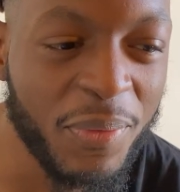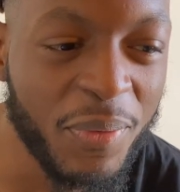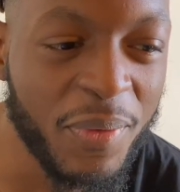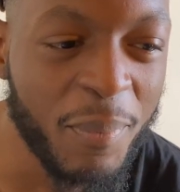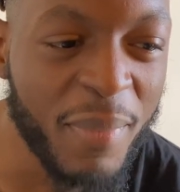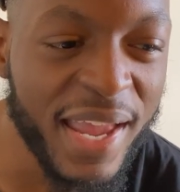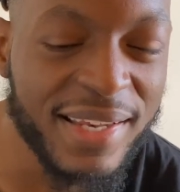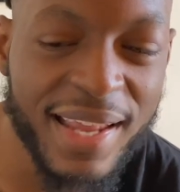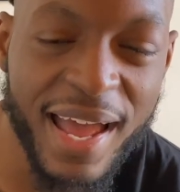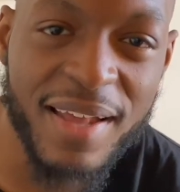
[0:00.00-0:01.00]
the
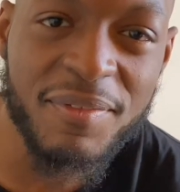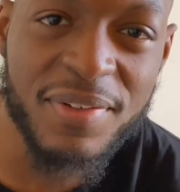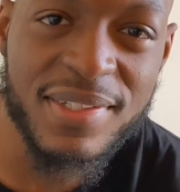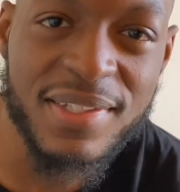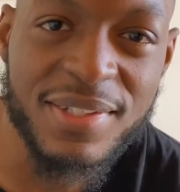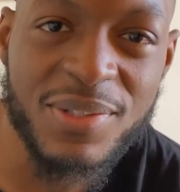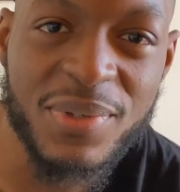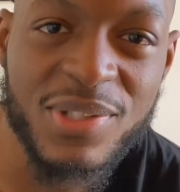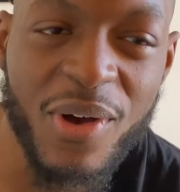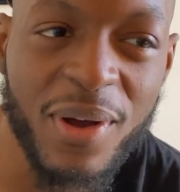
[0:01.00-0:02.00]
main emphasis
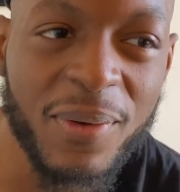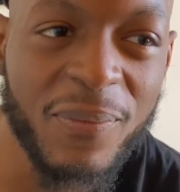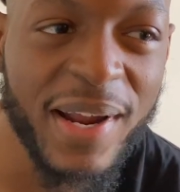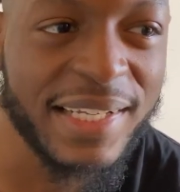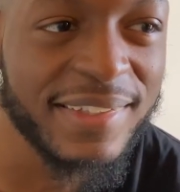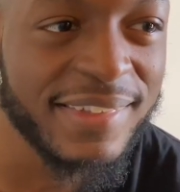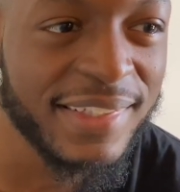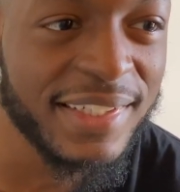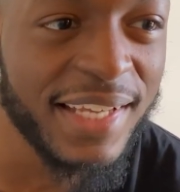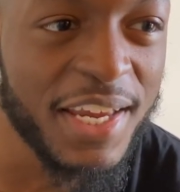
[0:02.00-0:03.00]
was on
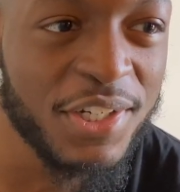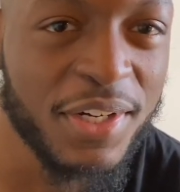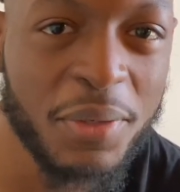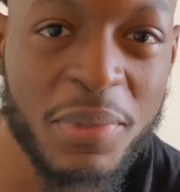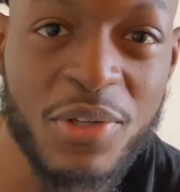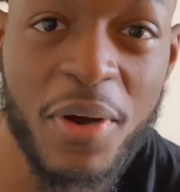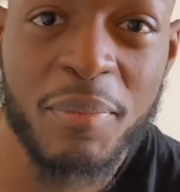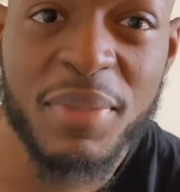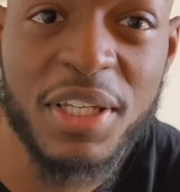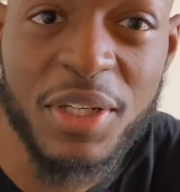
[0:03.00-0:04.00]
reconciliation. It was on
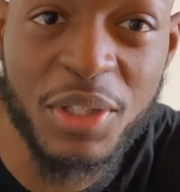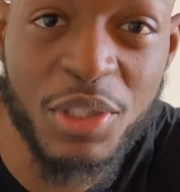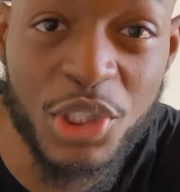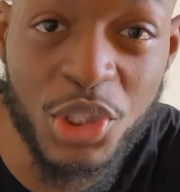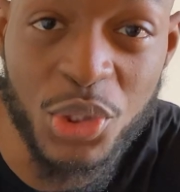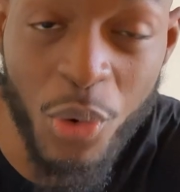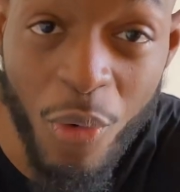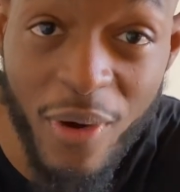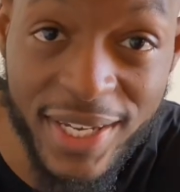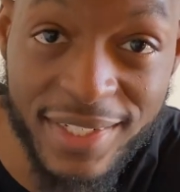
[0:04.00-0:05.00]
being
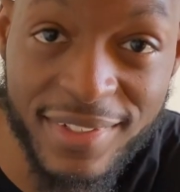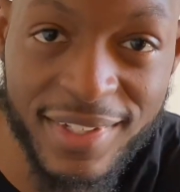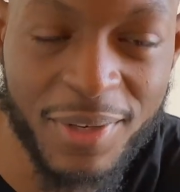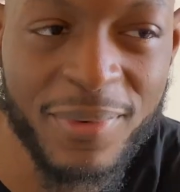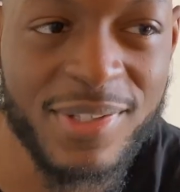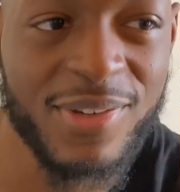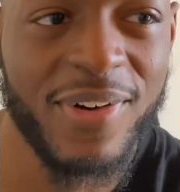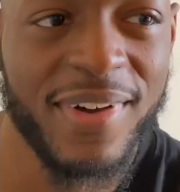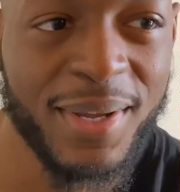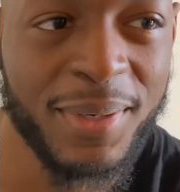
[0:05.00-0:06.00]
joined. It was
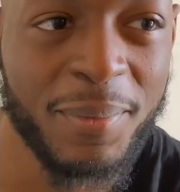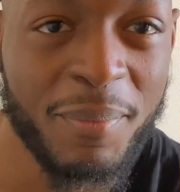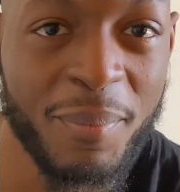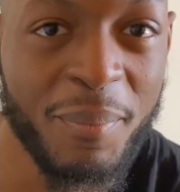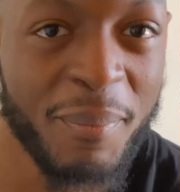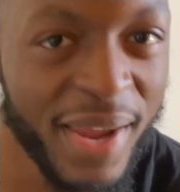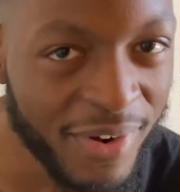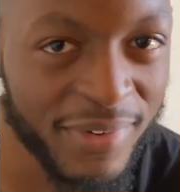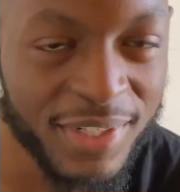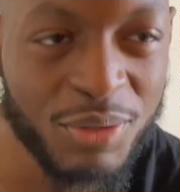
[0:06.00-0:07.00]
on
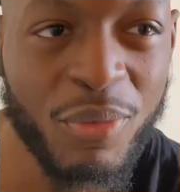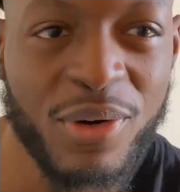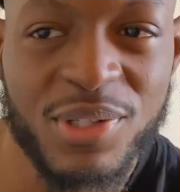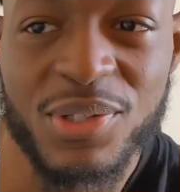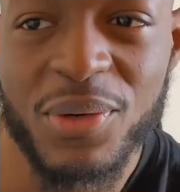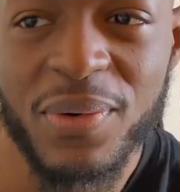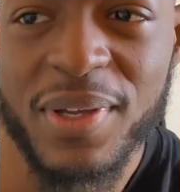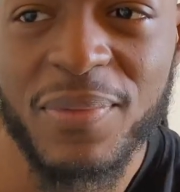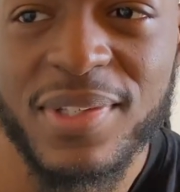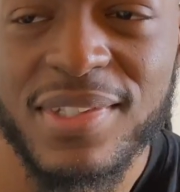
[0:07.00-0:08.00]
marriage more so.
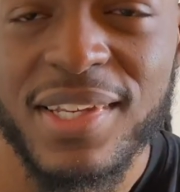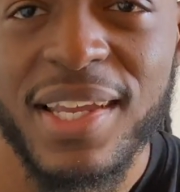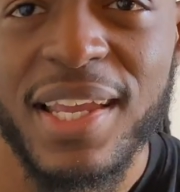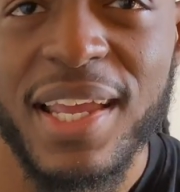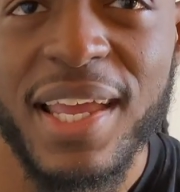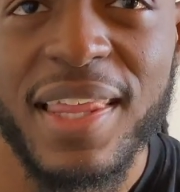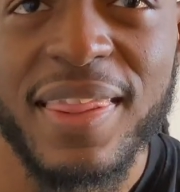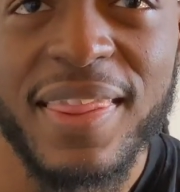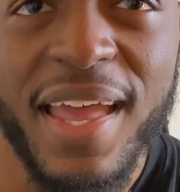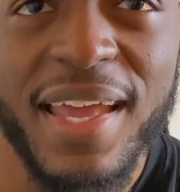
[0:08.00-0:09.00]
It was
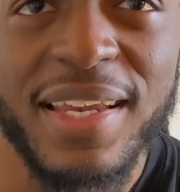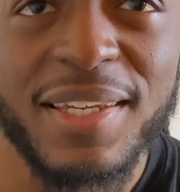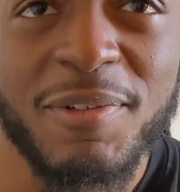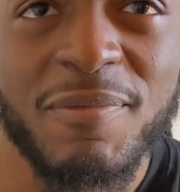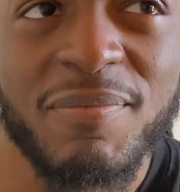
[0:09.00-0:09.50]
then